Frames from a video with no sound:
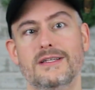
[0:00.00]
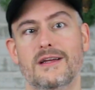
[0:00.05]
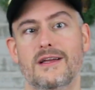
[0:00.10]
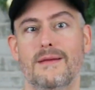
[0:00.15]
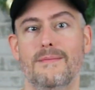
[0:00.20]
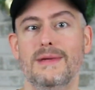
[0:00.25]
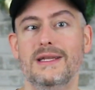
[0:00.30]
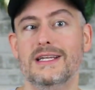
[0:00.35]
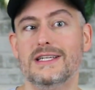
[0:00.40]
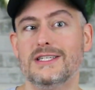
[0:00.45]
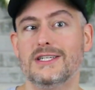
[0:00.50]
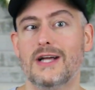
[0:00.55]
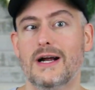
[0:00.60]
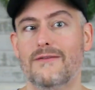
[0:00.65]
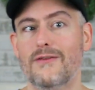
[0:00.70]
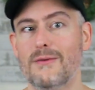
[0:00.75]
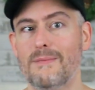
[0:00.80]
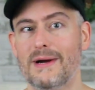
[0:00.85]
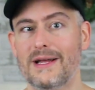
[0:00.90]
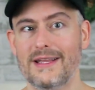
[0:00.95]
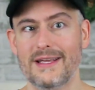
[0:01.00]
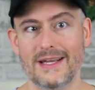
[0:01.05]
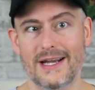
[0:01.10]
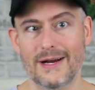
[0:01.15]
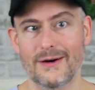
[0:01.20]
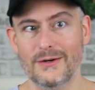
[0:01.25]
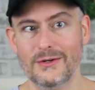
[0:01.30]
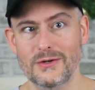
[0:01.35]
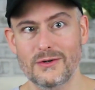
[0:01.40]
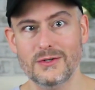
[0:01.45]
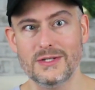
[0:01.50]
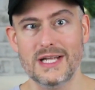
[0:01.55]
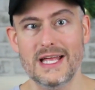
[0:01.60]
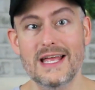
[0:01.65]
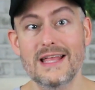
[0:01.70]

that can be discovered by the characters